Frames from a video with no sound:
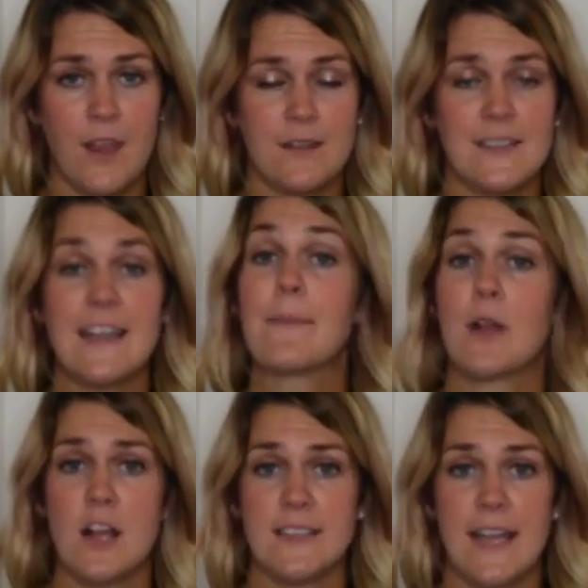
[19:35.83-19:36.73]
dynamic
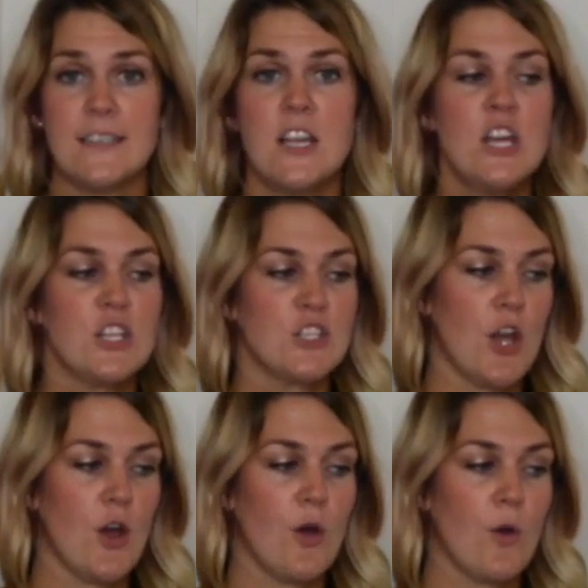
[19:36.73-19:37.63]
content.
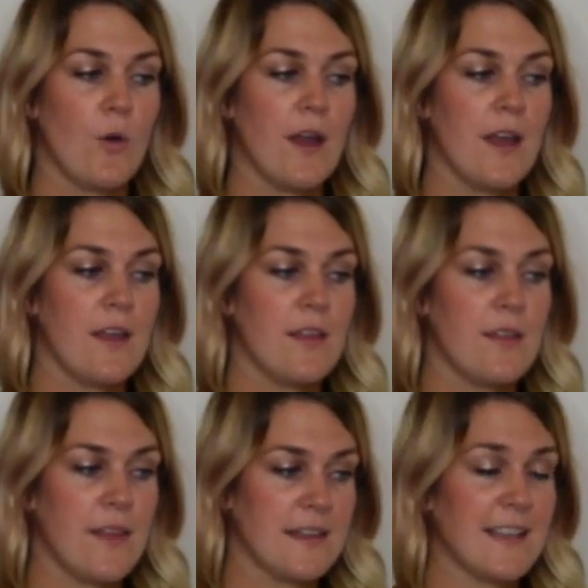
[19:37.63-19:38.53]
So
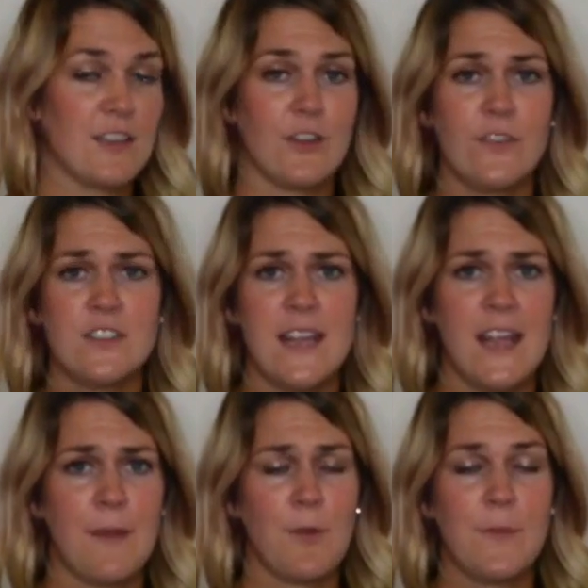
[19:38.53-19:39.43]
things like their first
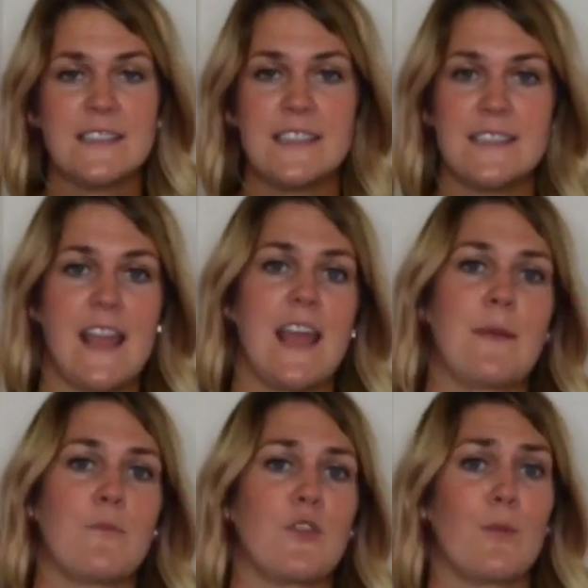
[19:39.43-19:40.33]
name, their business
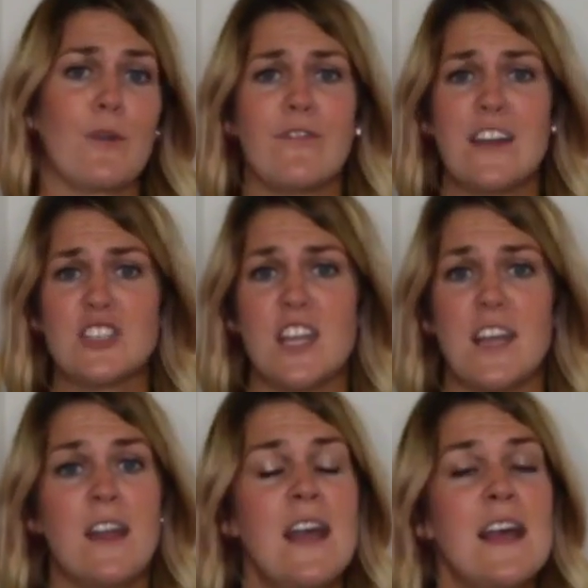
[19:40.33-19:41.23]
name, their
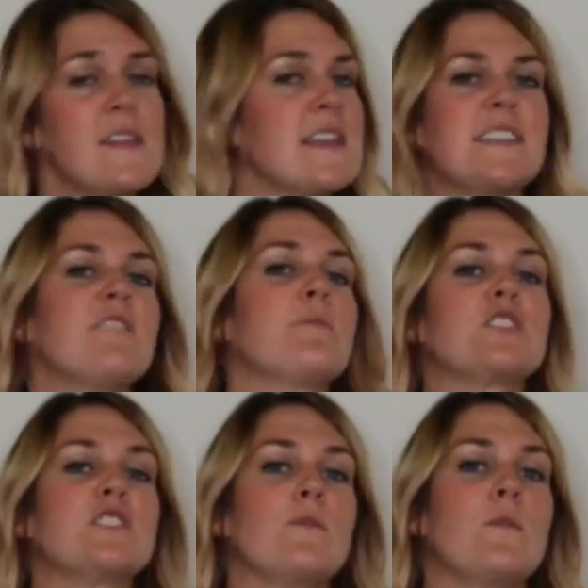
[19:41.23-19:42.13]
profession, things they've
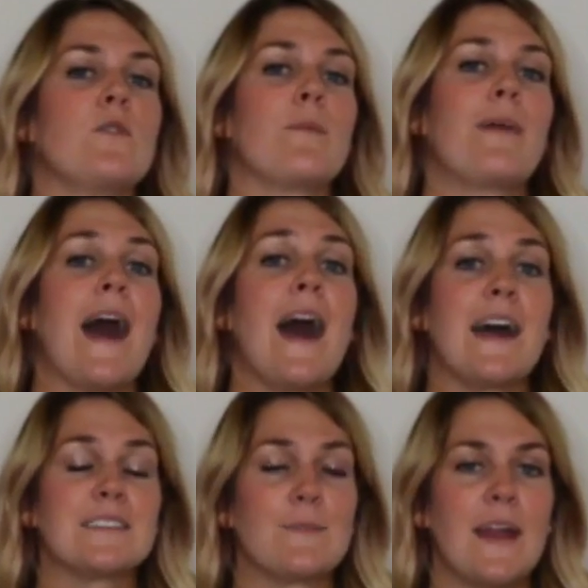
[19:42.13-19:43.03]
purchased from you in the
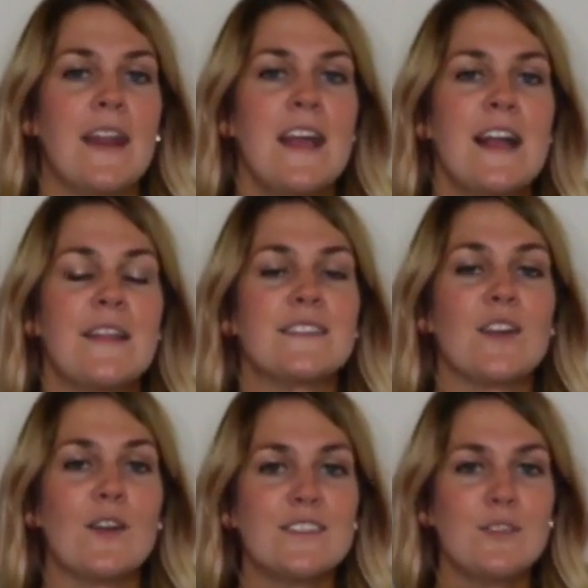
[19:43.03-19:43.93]
past. But this
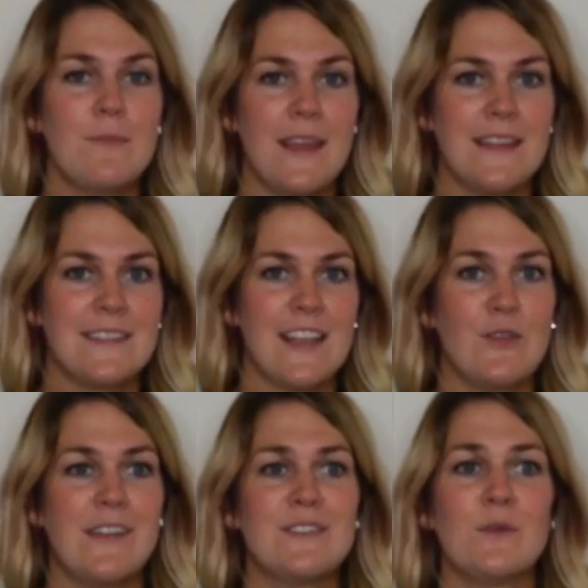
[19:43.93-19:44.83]
also means that
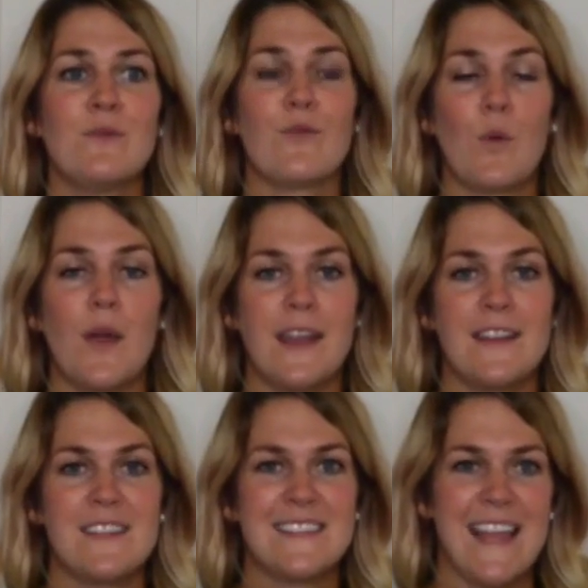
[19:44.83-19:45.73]
you need to
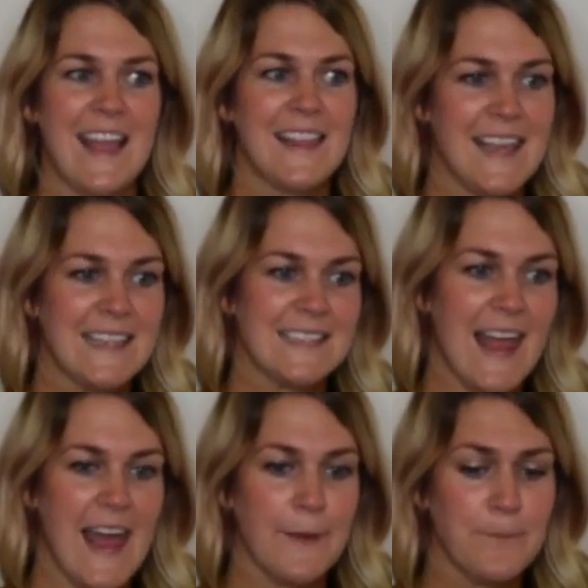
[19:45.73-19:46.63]
avoid saying things
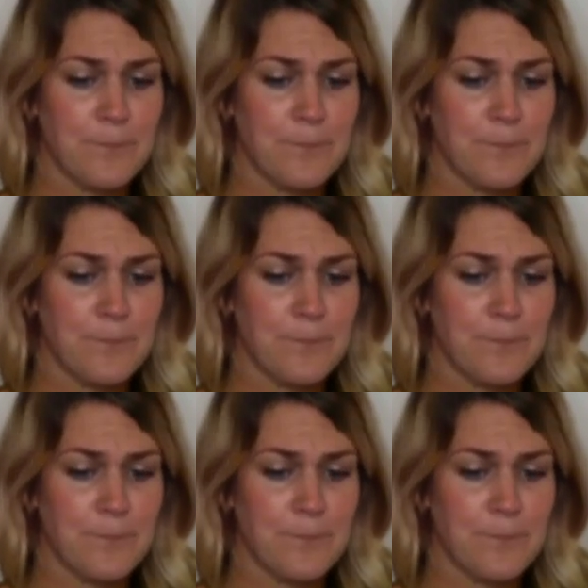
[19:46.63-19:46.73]
like,